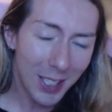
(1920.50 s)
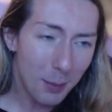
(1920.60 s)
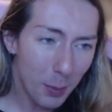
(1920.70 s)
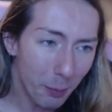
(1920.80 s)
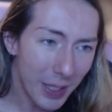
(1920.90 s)

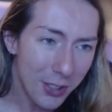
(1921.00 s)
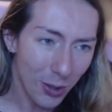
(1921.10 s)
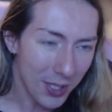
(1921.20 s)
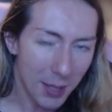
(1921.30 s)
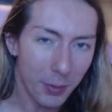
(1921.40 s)
I'm a bitch
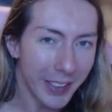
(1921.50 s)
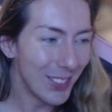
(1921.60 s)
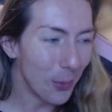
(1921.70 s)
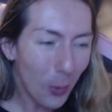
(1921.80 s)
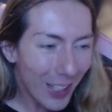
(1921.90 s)
or something.
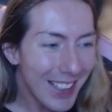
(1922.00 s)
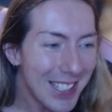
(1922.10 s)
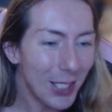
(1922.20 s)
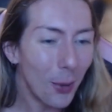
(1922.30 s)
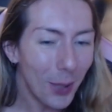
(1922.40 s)
What
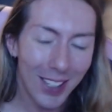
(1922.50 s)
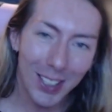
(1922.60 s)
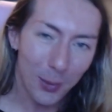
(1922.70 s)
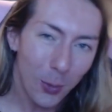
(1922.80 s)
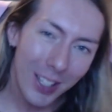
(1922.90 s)
is going
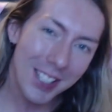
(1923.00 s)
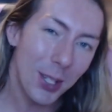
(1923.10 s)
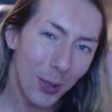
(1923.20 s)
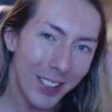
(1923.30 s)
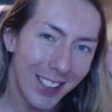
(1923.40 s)
on? What is
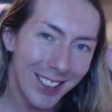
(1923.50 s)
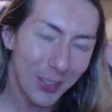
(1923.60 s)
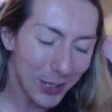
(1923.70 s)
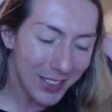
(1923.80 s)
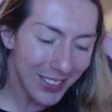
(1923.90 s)
going
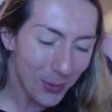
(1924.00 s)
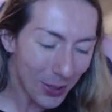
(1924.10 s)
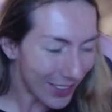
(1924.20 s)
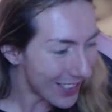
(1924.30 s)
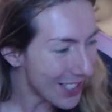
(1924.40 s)
on with,
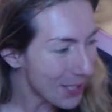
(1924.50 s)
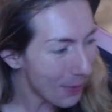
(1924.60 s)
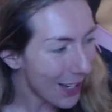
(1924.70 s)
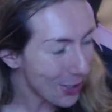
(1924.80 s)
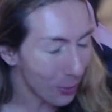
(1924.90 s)
with these
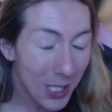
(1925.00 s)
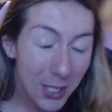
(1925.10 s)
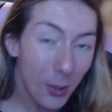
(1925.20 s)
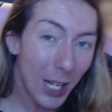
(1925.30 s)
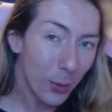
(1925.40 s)
smashers? What's
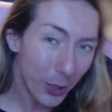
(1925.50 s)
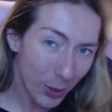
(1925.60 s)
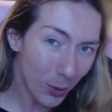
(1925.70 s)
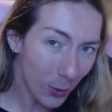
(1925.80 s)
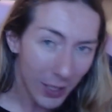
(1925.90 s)
going on with
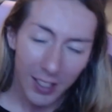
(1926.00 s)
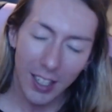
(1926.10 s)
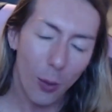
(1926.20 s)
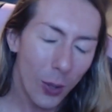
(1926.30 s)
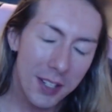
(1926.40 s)
you?
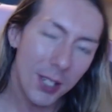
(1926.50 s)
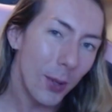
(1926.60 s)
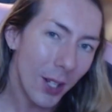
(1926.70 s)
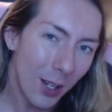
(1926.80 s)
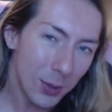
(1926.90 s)
And what is
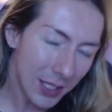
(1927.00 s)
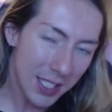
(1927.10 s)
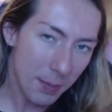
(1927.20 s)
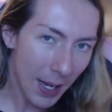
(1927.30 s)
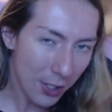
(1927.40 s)
going on with these
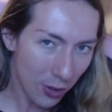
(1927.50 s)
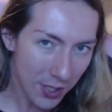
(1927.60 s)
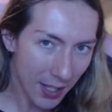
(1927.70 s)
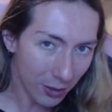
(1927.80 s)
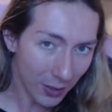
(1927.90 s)

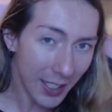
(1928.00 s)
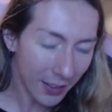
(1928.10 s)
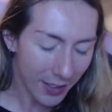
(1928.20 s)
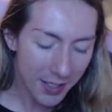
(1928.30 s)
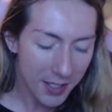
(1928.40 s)
smashers that are like
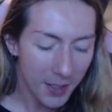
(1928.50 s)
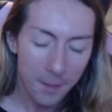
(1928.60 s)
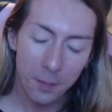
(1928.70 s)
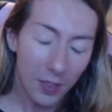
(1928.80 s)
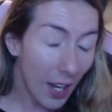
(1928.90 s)
this?
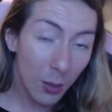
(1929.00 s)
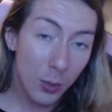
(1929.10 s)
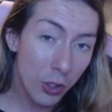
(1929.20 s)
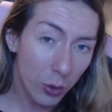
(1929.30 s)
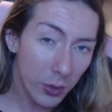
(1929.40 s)
I
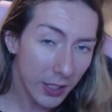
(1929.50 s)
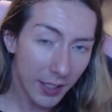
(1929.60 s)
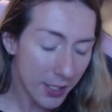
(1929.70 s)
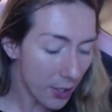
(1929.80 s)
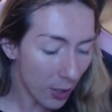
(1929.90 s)
would truly
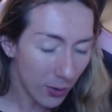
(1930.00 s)
like to know.